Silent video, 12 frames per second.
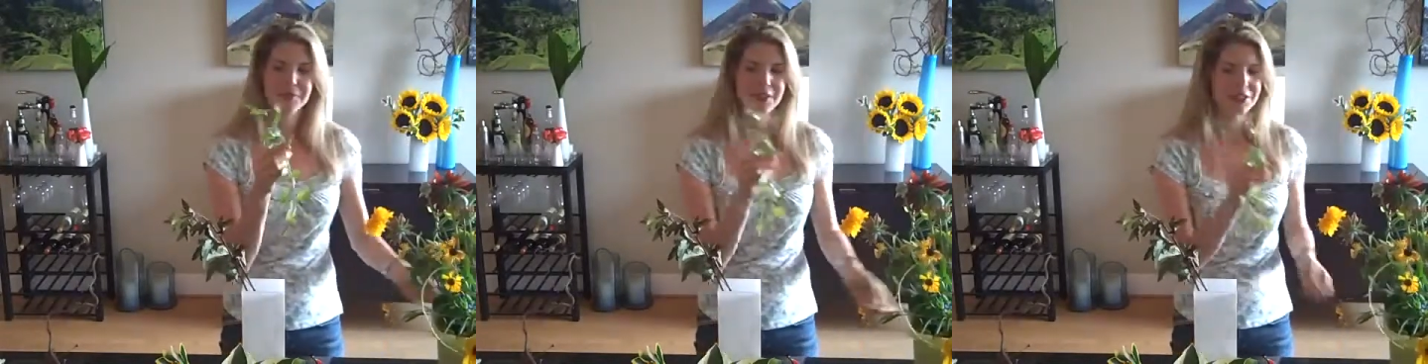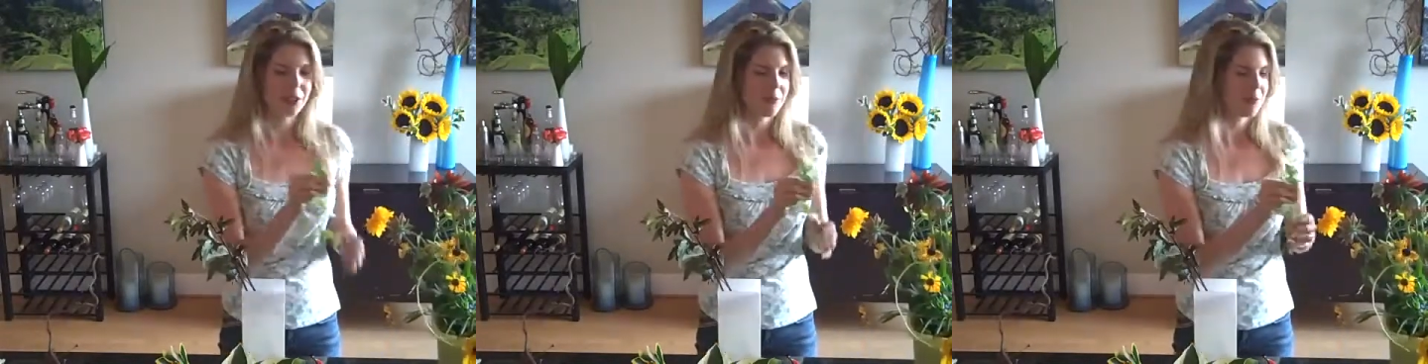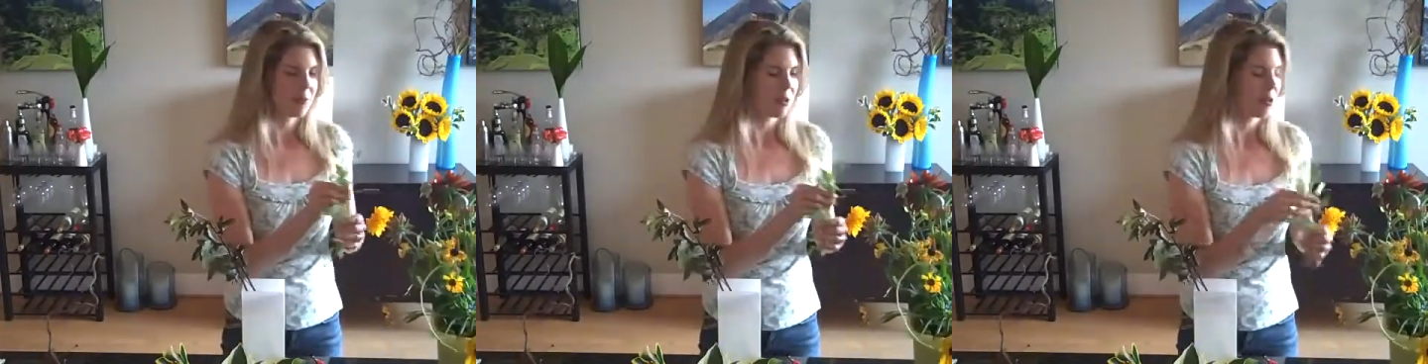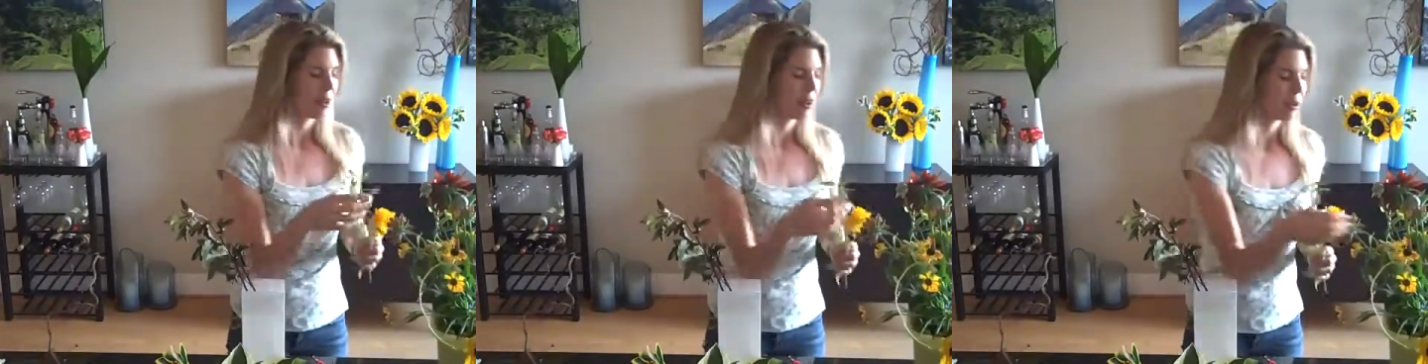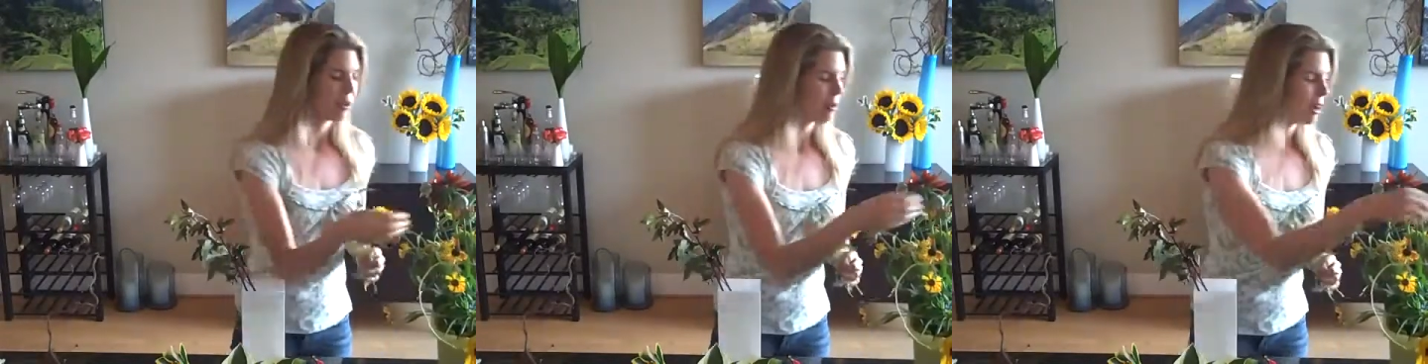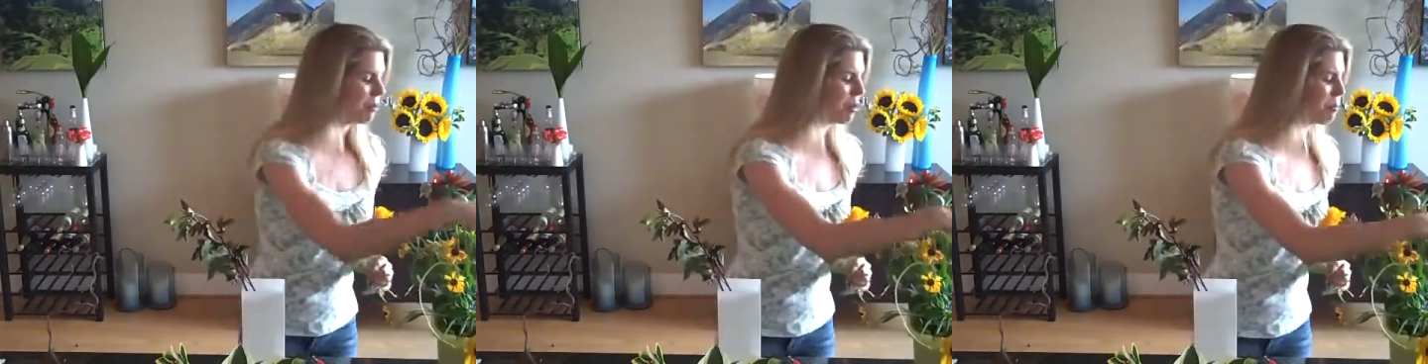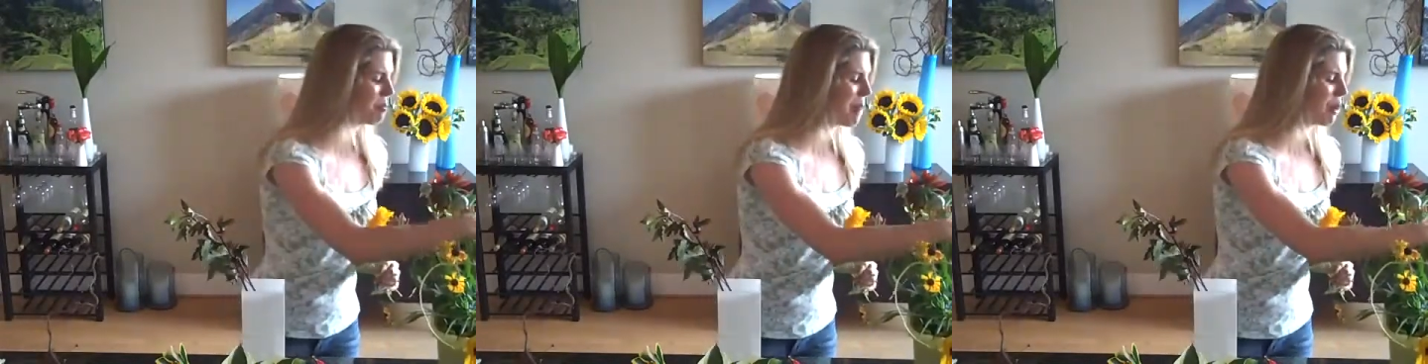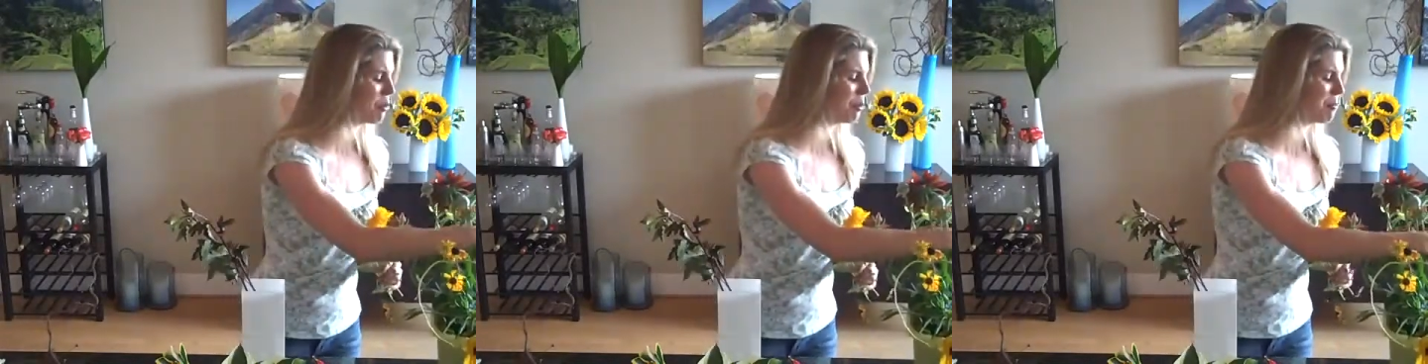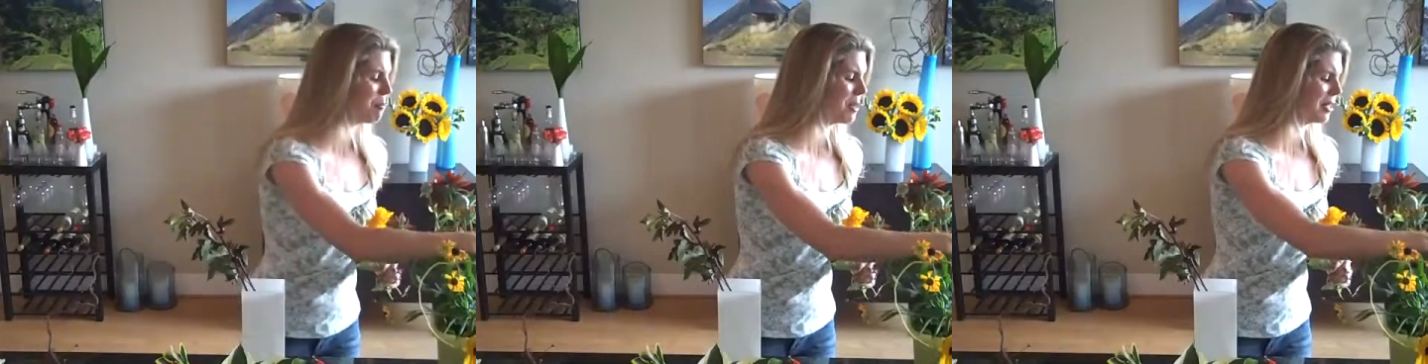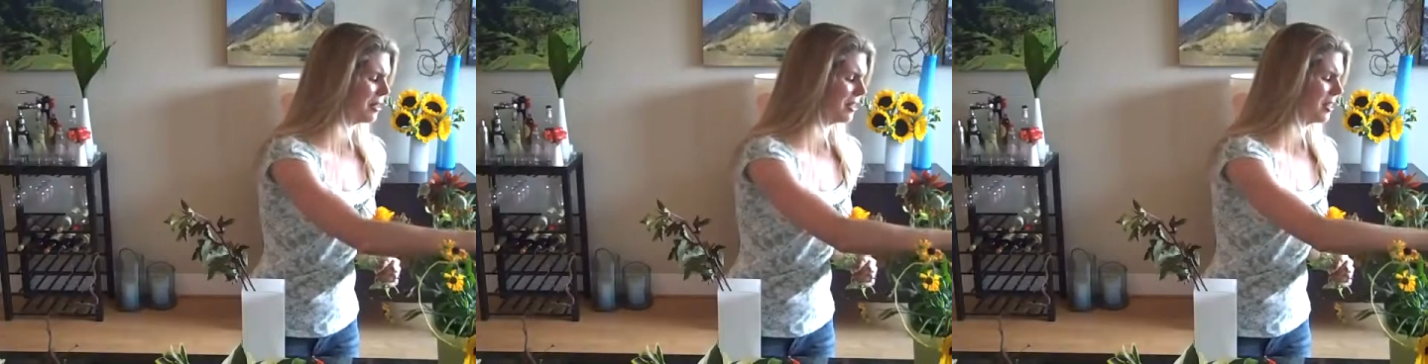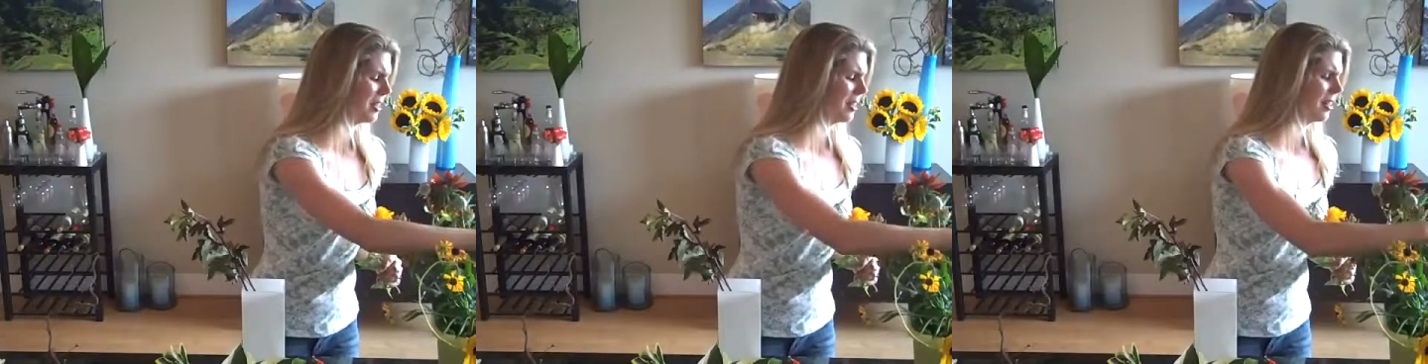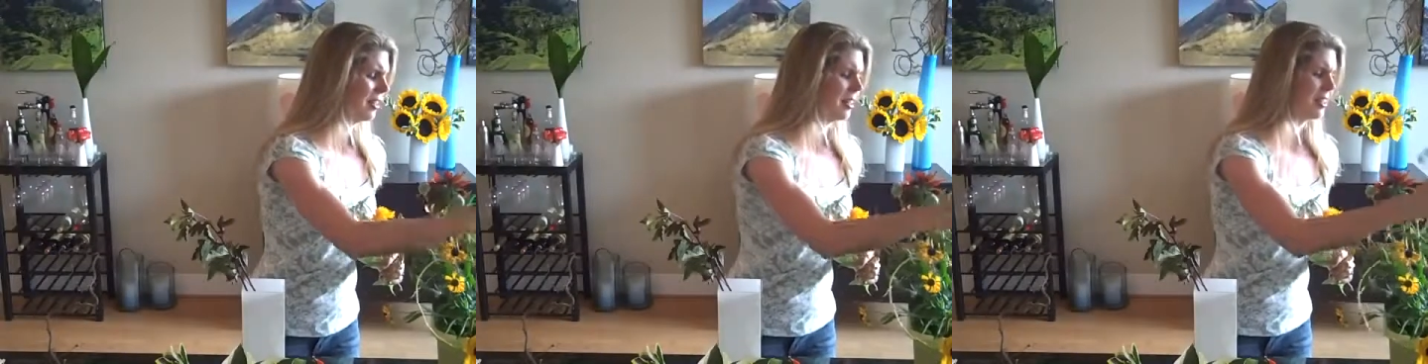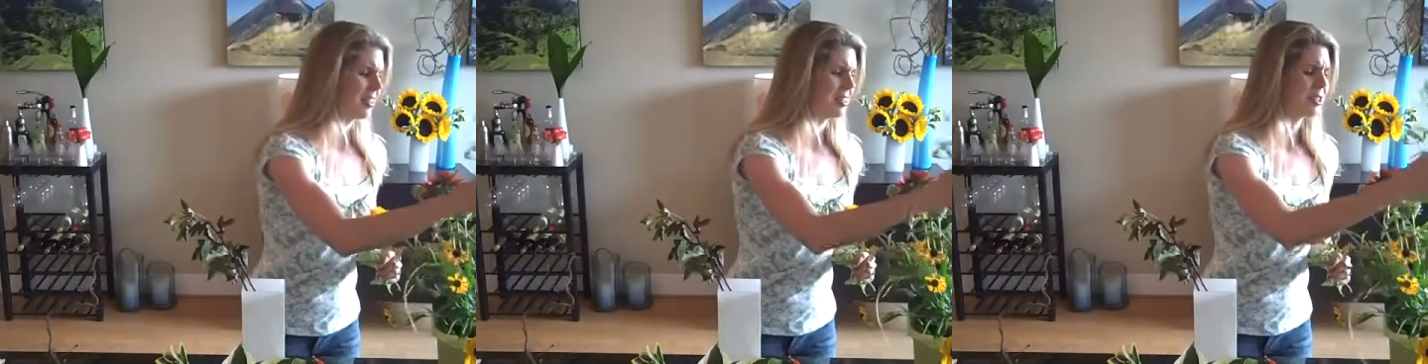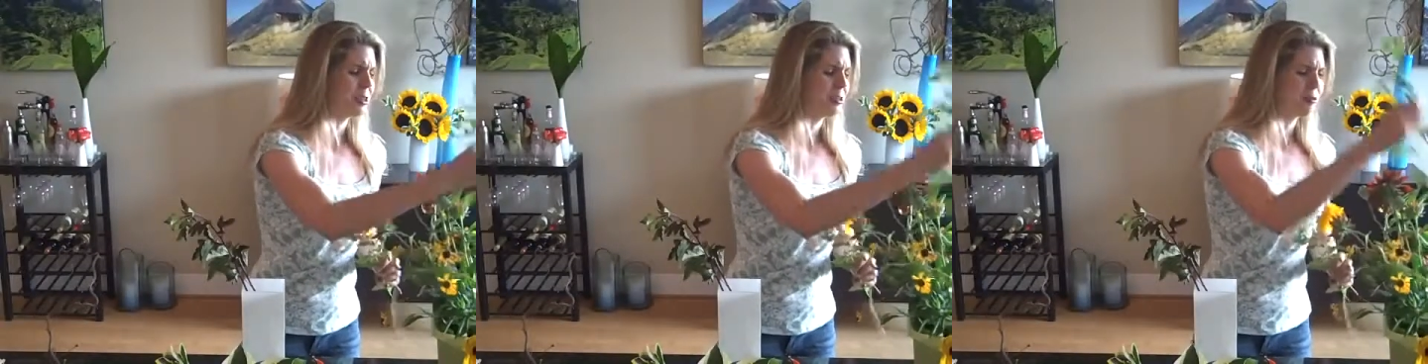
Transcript: some incredible mountain mint. So